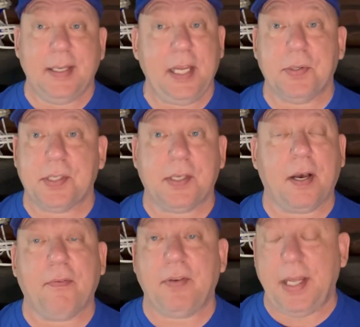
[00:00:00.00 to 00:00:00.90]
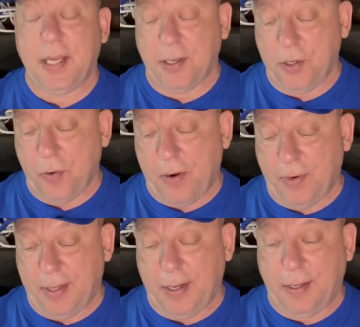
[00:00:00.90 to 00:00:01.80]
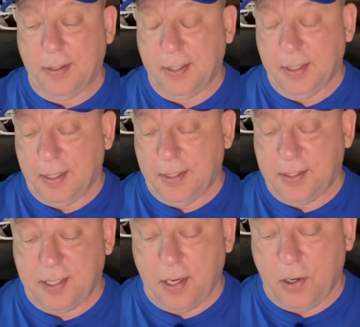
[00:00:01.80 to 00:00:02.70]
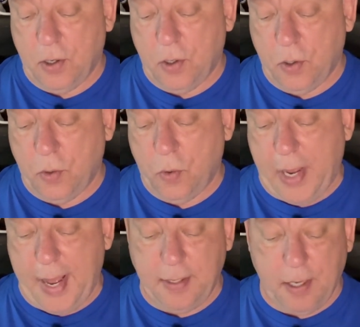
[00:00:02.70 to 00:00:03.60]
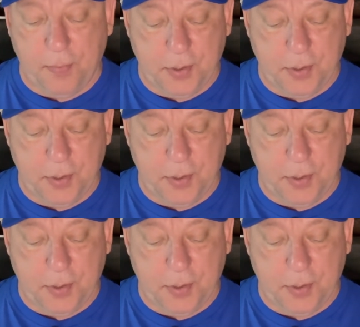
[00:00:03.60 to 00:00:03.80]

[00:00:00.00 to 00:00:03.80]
he was tough and he could do everything. So at number